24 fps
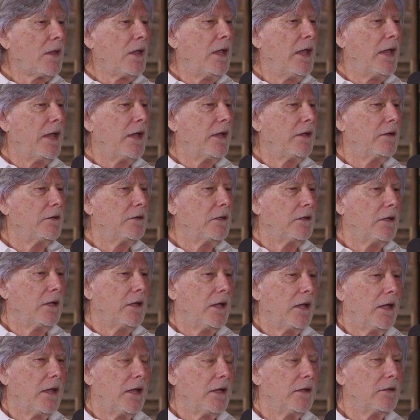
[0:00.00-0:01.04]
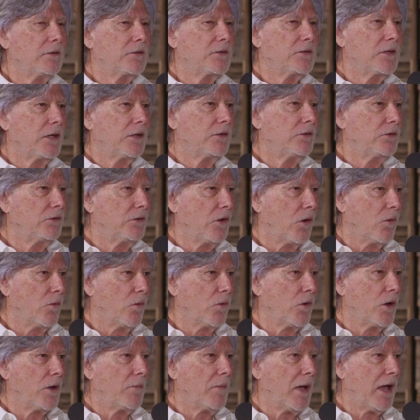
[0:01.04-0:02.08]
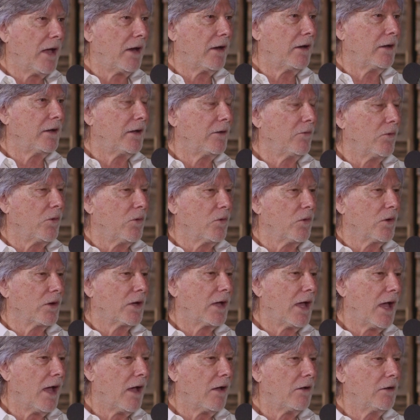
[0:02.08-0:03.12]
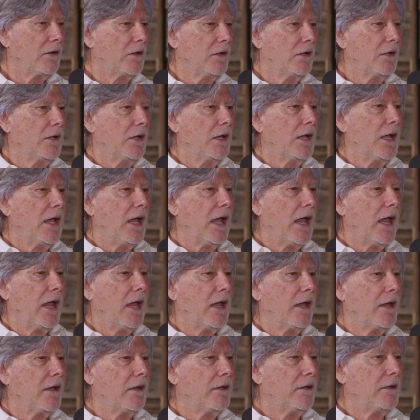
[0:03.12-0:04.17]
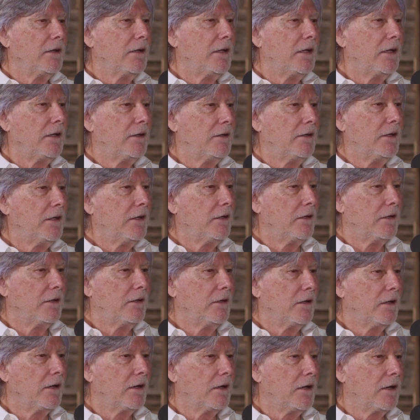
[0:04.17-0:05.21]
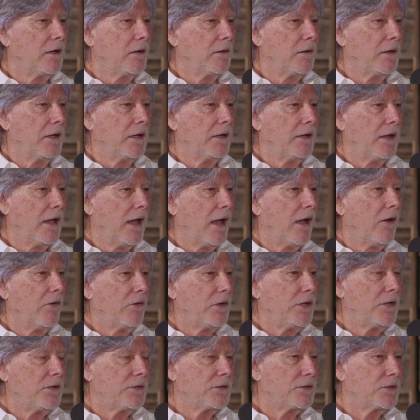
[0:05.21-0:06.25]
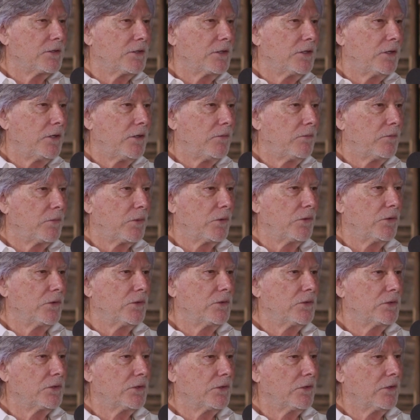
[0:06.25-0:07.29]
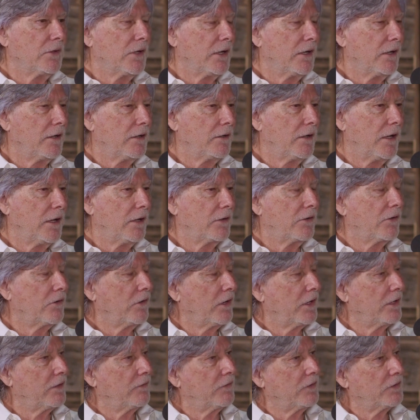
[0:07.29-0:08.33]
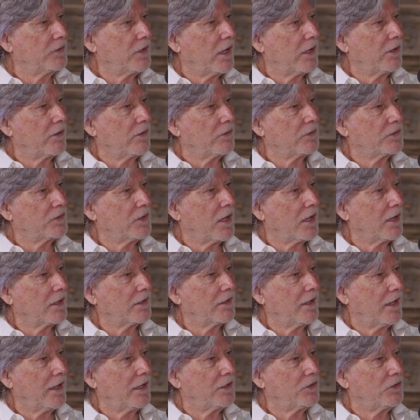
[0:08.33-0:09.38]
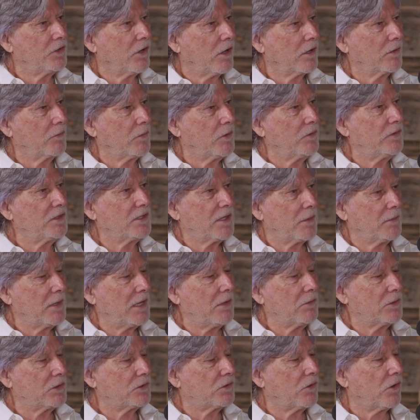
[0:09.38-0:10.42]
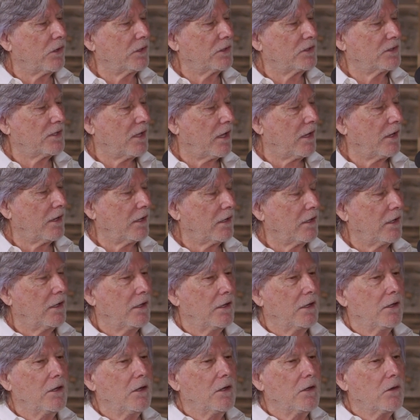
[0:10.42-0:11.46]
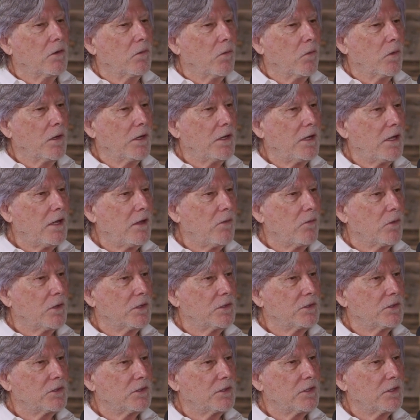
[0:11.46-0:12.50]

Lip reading: and said, don't worry about it. It will work out. And it did. And now he's the producer and head creative designer of Sonic the Hedgehog movies. I mean, he was drawing Sonic when he was